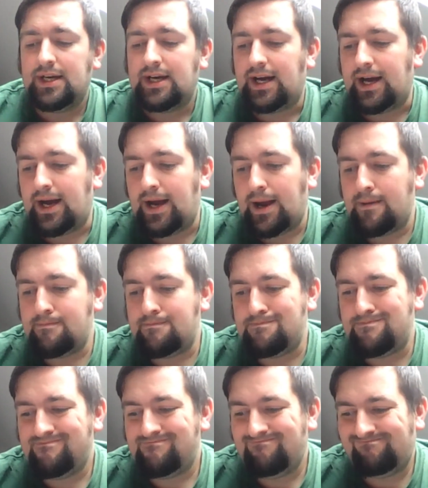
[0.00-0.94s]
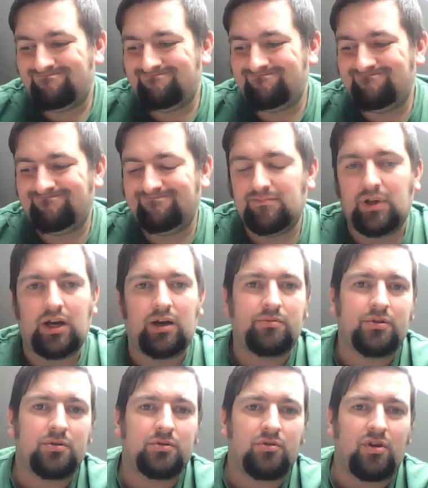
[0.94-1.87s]
I'm going
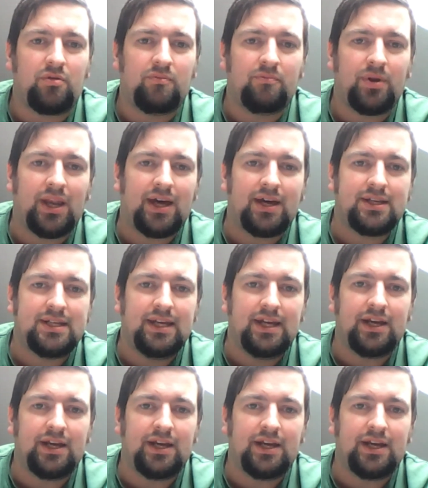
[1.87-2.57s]
to agree with my lad,